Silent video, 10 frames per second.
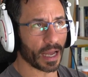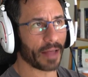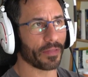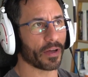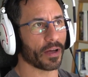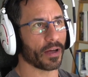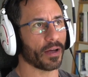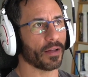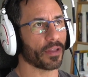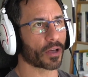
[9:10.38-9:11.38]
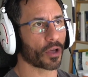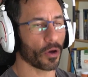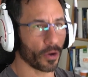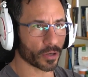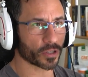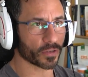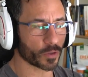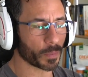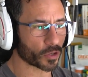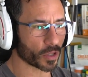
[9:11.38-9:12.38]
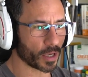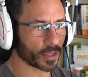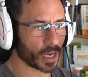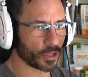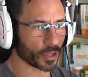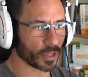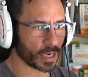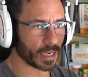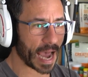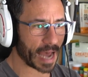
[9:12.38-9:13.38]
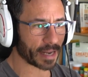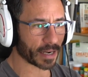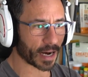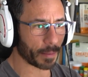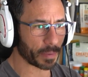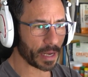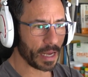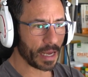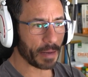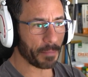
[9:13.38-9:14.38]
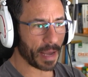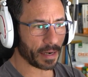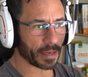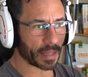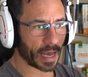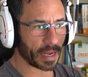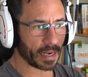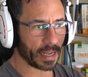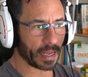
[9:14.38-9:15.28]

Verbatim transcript: and the curse of specialization that had added up meant that